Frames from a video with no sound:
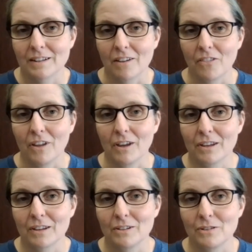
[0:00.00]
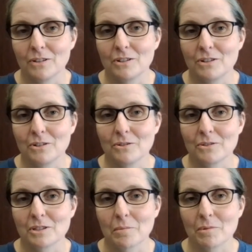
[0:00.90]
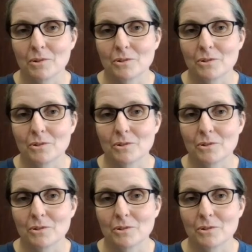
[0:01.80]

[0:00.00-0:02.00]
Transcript: I think you could do similar